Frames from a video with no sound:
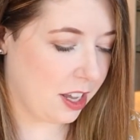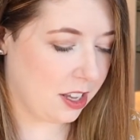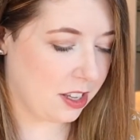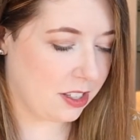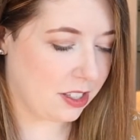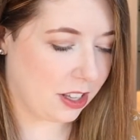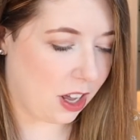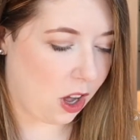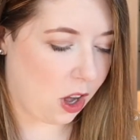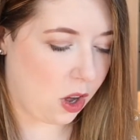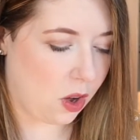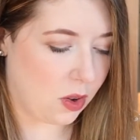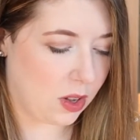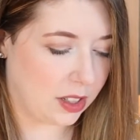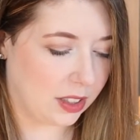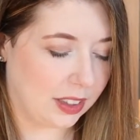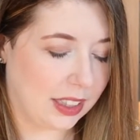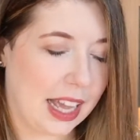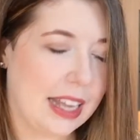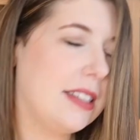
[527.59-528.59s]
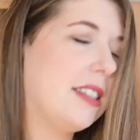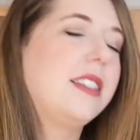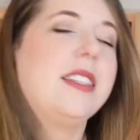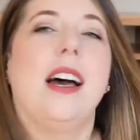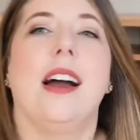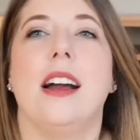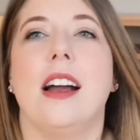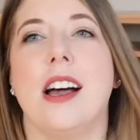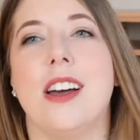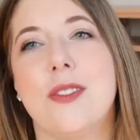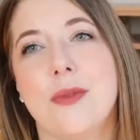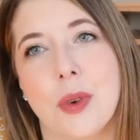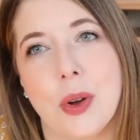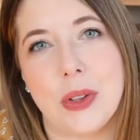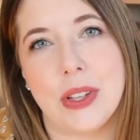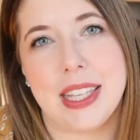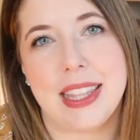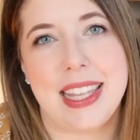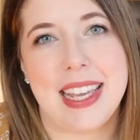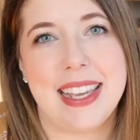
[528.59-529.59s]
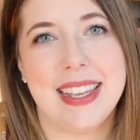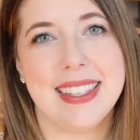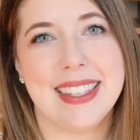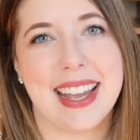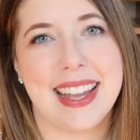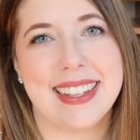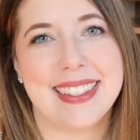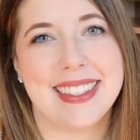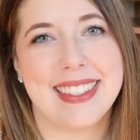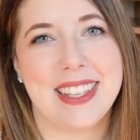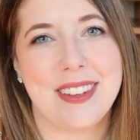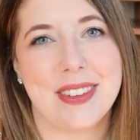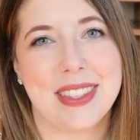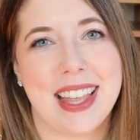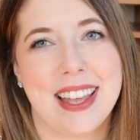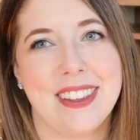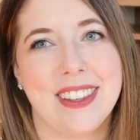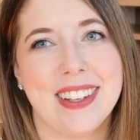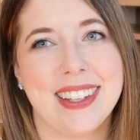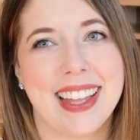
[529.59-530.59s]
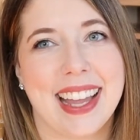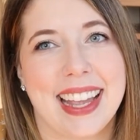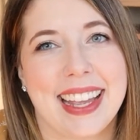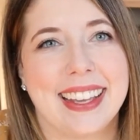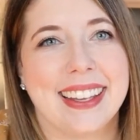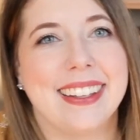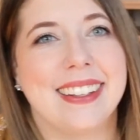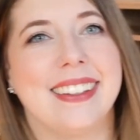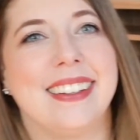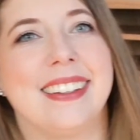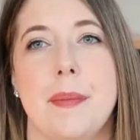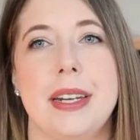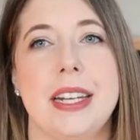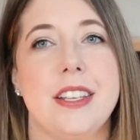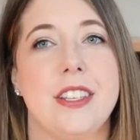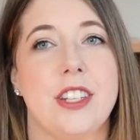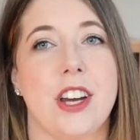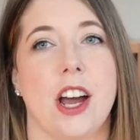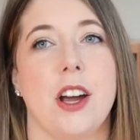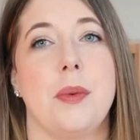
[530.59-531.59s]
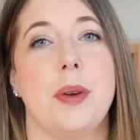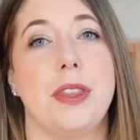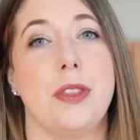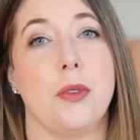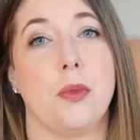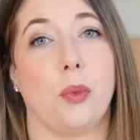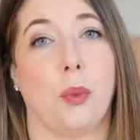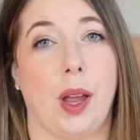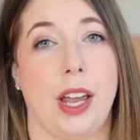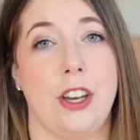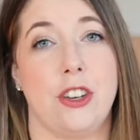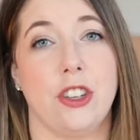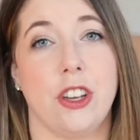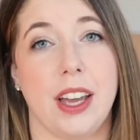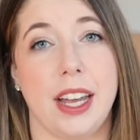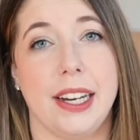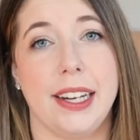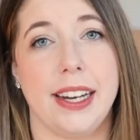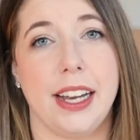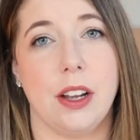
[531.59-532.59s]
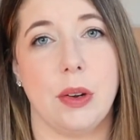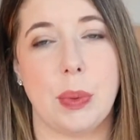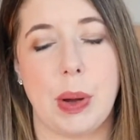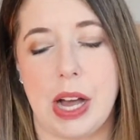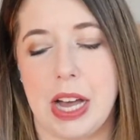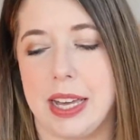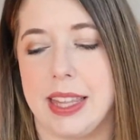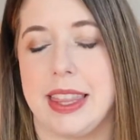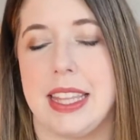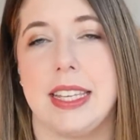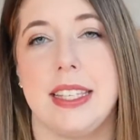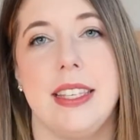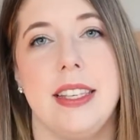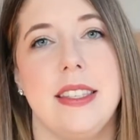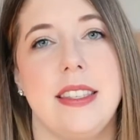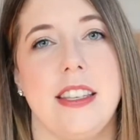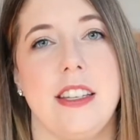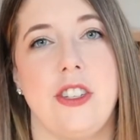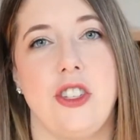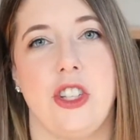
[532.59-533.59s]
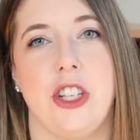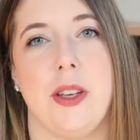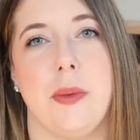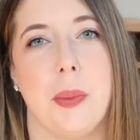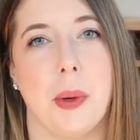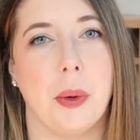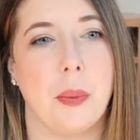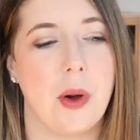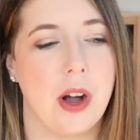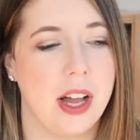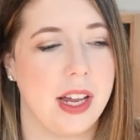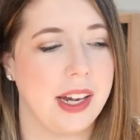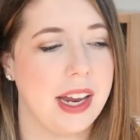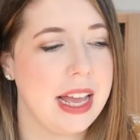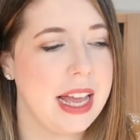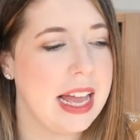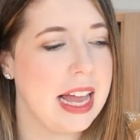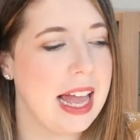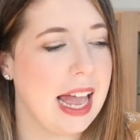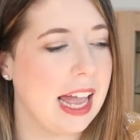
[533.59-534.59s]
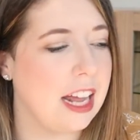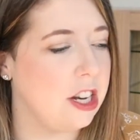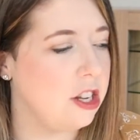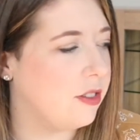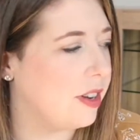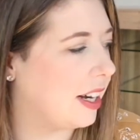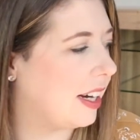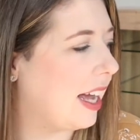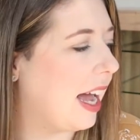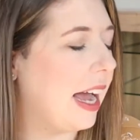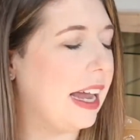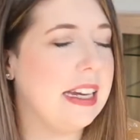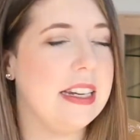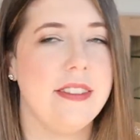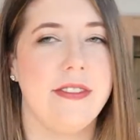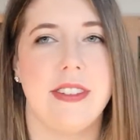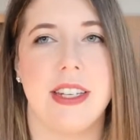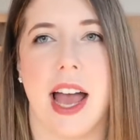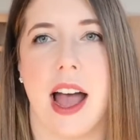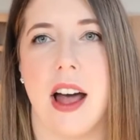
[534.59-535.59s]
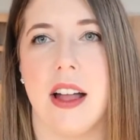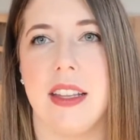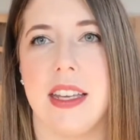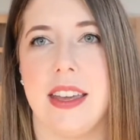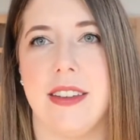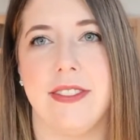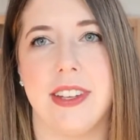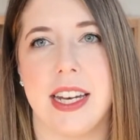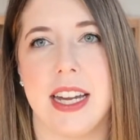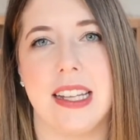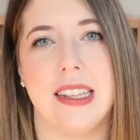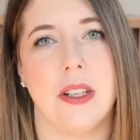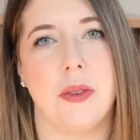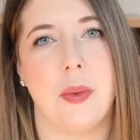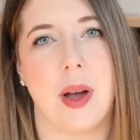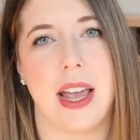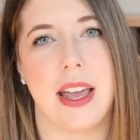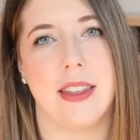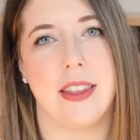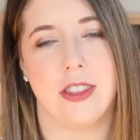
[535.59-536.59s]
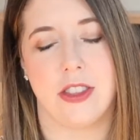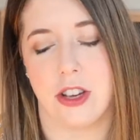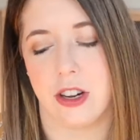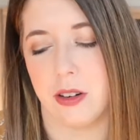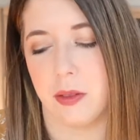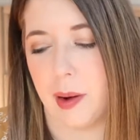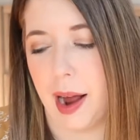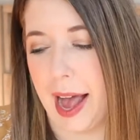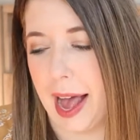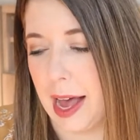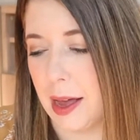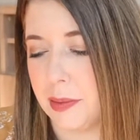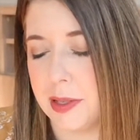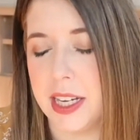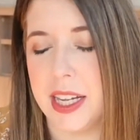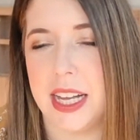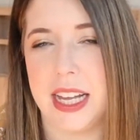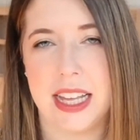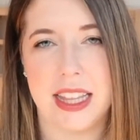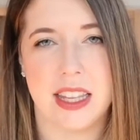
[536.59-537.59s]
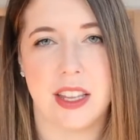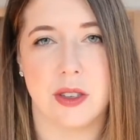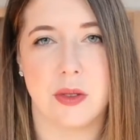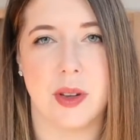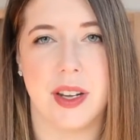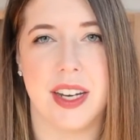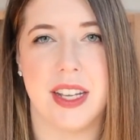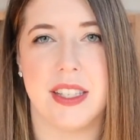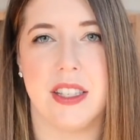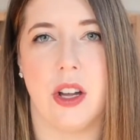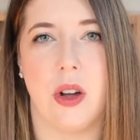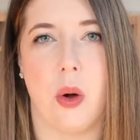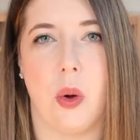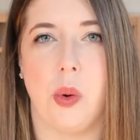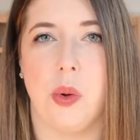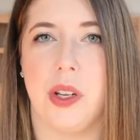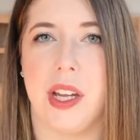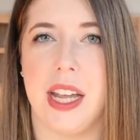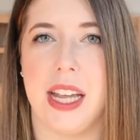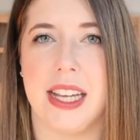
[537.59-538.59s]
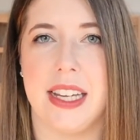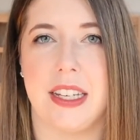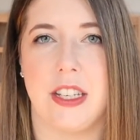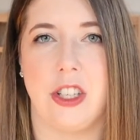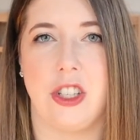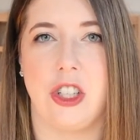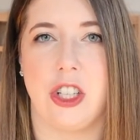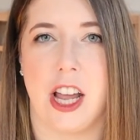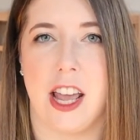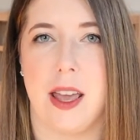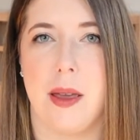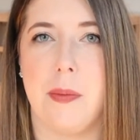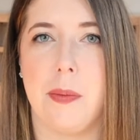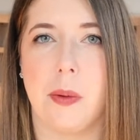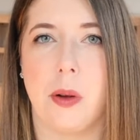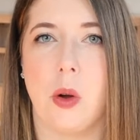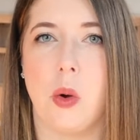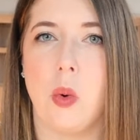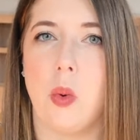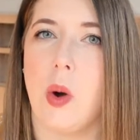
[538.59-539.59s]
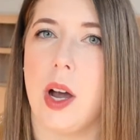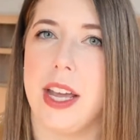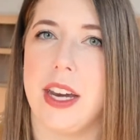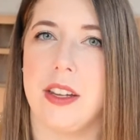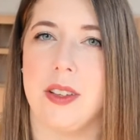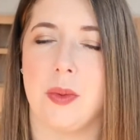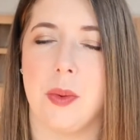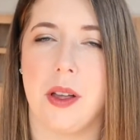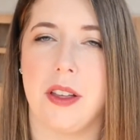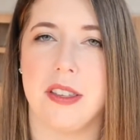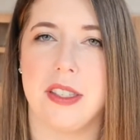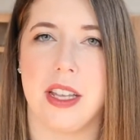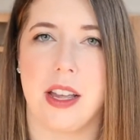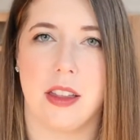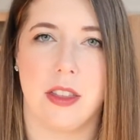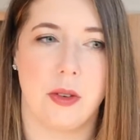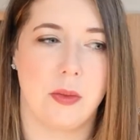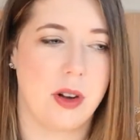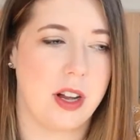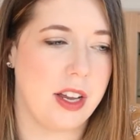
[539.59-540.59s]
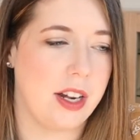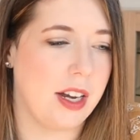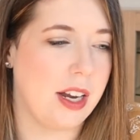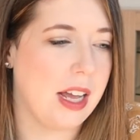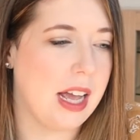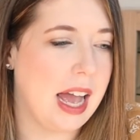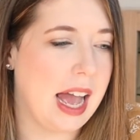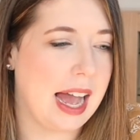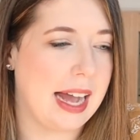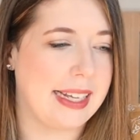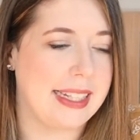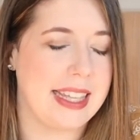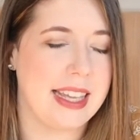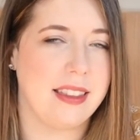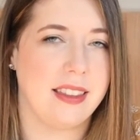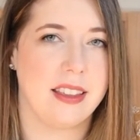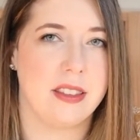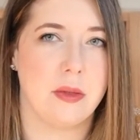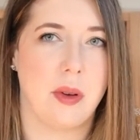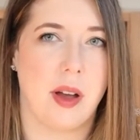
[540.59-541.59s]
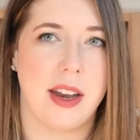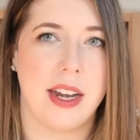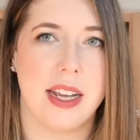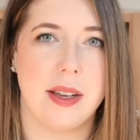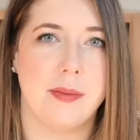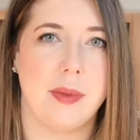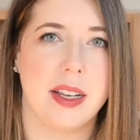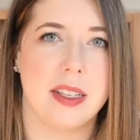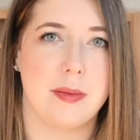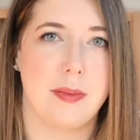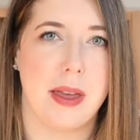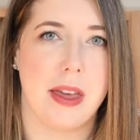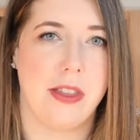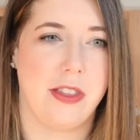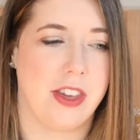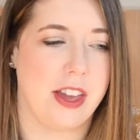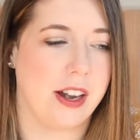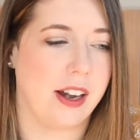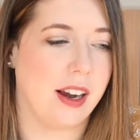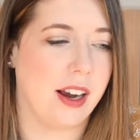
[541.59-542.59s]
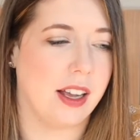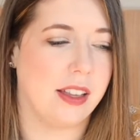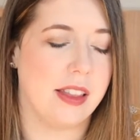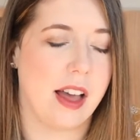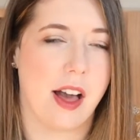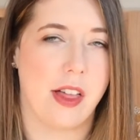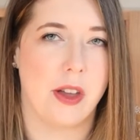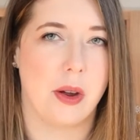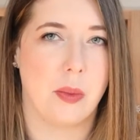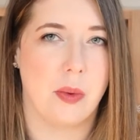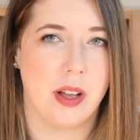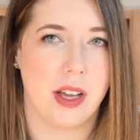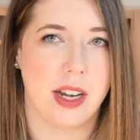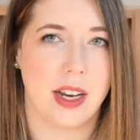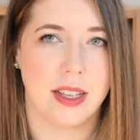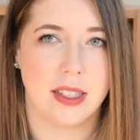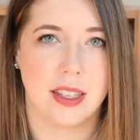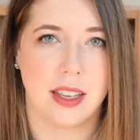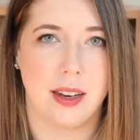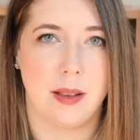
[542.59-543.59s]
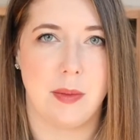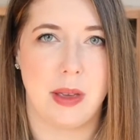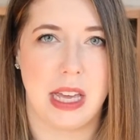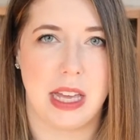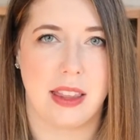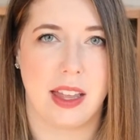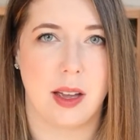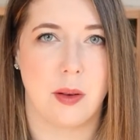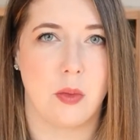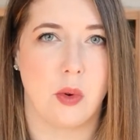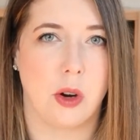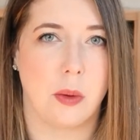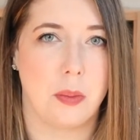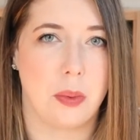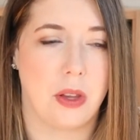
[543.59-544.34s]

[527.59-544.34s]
So let's start unrolling these and see what they look like. I'm gonna start with the Rachel area rug. This is the cheaper one, and you can kind of tell even in the way that they're wrapped, this one isn't holding its shape quite as well as the other one. I think this one, it must be thinner, and the other one is gonna be like more